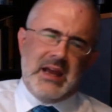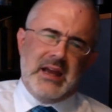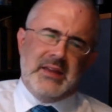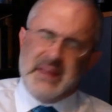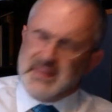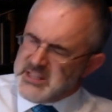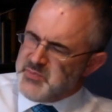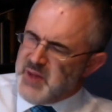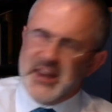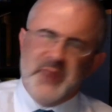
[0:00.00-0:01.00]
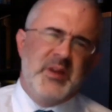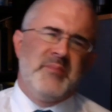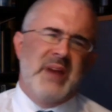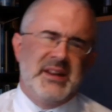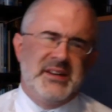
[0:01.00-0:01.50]
I think this man had been
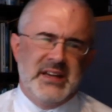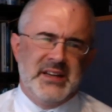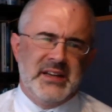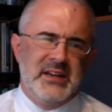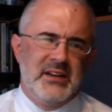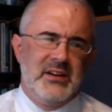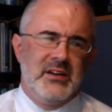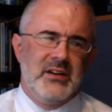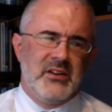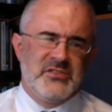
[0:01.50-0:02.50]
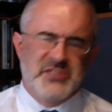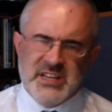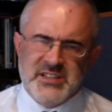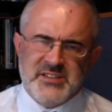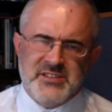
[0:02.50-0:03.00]
meditating on
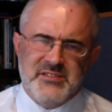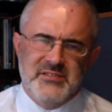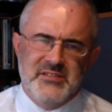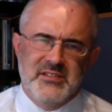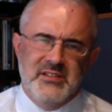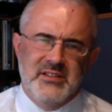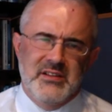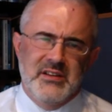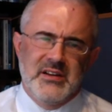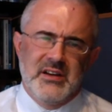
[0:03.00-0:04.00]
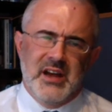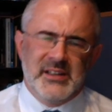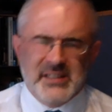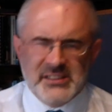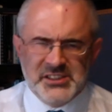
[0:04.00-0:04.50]
Jesus and
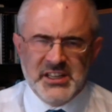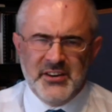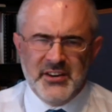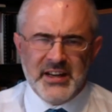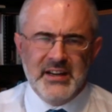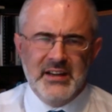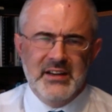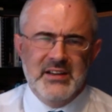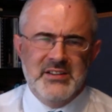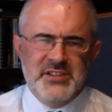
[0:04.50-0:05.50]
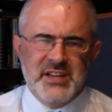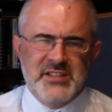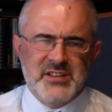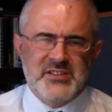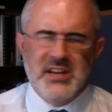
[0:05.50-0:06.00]
considering
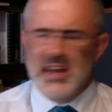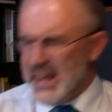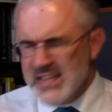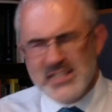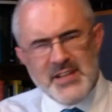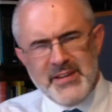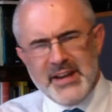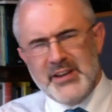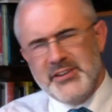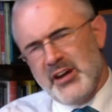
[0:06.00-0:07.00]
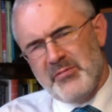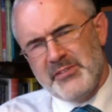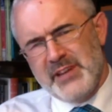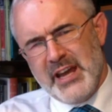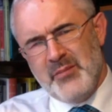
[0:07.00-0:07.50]
Jesus. He's living in a tough
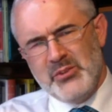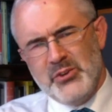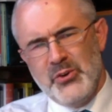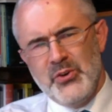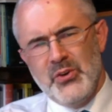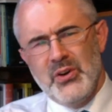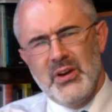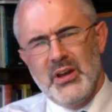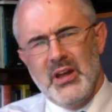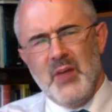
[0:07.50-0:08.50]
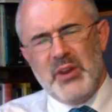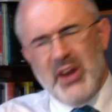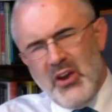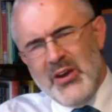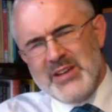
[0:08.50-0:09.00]
time too. But
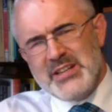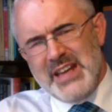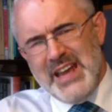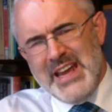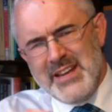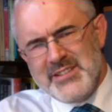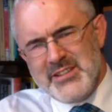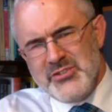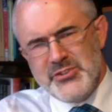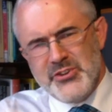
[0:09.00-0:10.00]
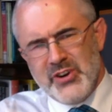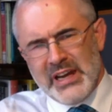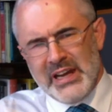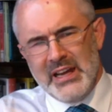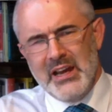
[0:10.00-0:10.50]
how is it he is
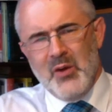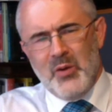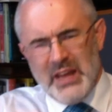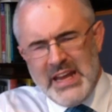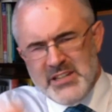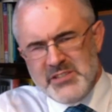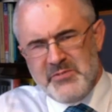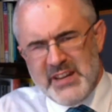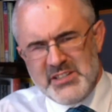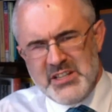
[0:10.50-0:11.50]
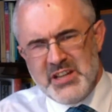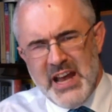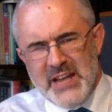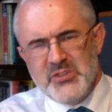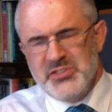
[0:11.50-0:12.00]
enduring? Well, he has fixed his
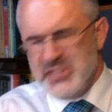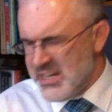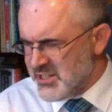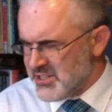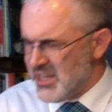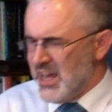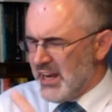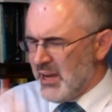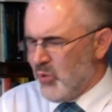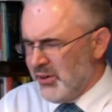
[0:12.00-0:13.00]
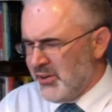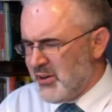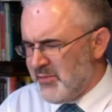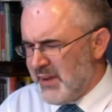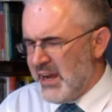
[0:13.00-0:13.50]
eyes on Jesus. And I wonder
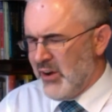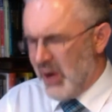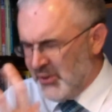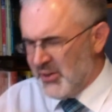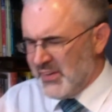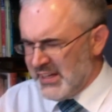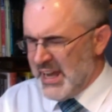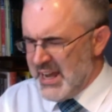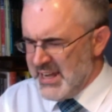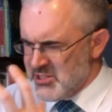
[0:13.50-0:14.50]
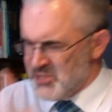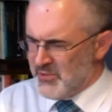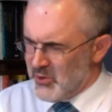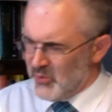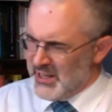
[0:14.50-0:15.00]
if here, under the guidance of
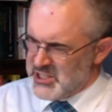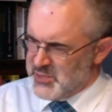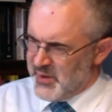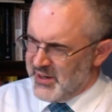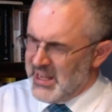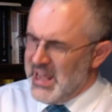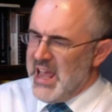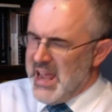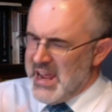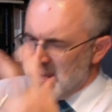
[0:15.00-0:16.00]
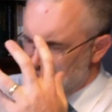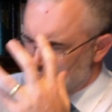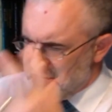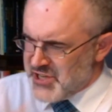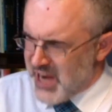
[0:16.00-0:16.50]
the Holy Spirit, he is
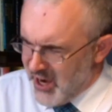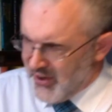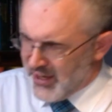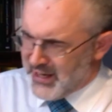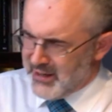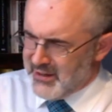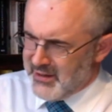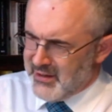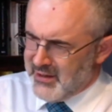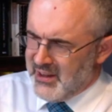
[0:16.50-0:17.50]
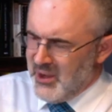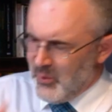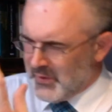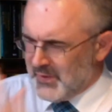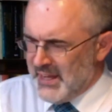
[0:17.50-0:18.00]
sharing
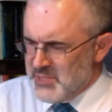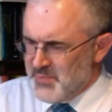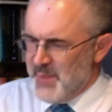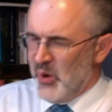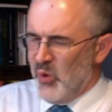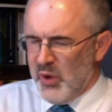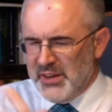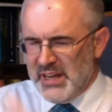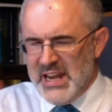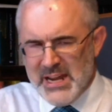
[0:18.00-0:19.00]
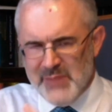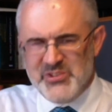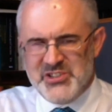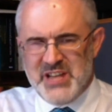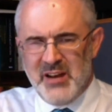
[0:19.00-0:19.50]
with these people what he
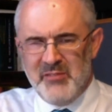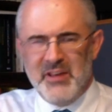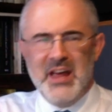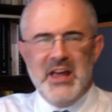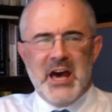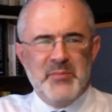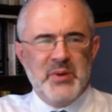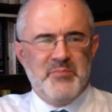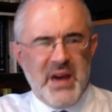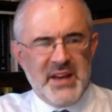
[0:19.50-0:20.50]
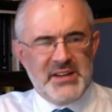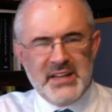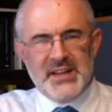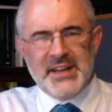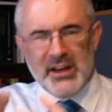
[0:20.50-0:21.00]
himself had been
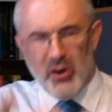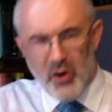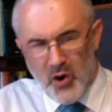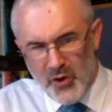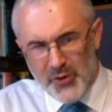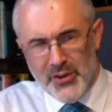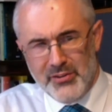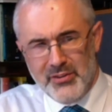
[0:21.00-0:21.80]
meditating on